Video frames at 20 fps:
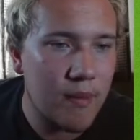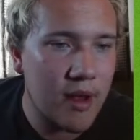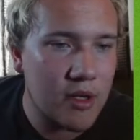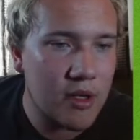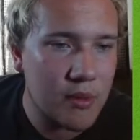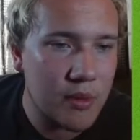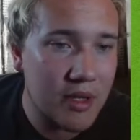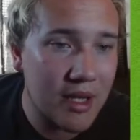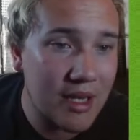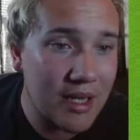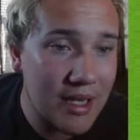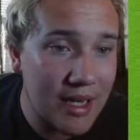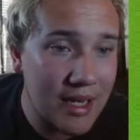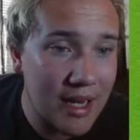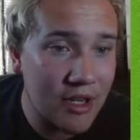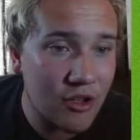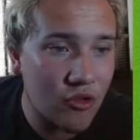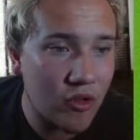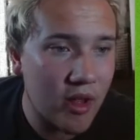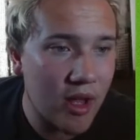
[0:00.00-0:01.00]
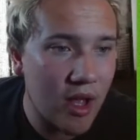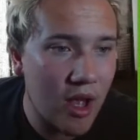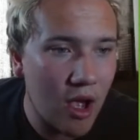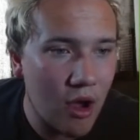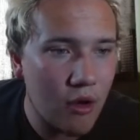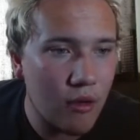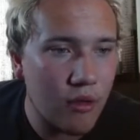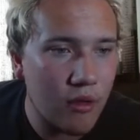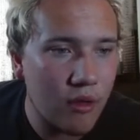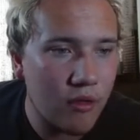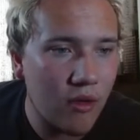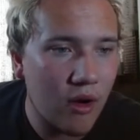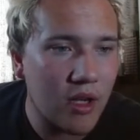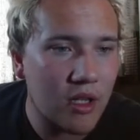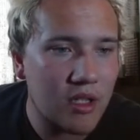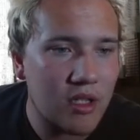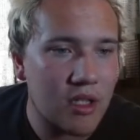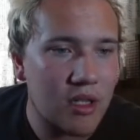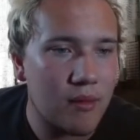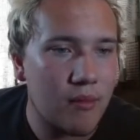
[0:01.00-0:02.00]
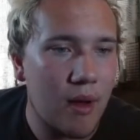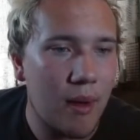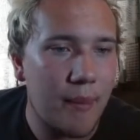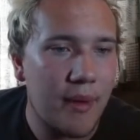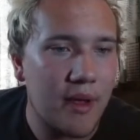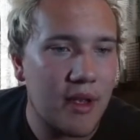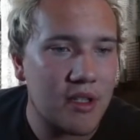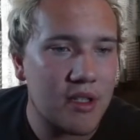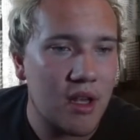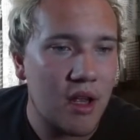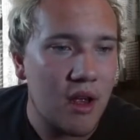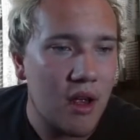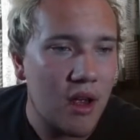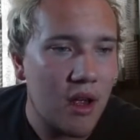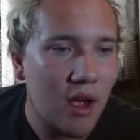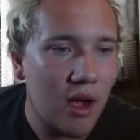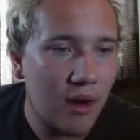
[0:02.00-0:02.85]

remakes when they literally own the rights to the Muppets.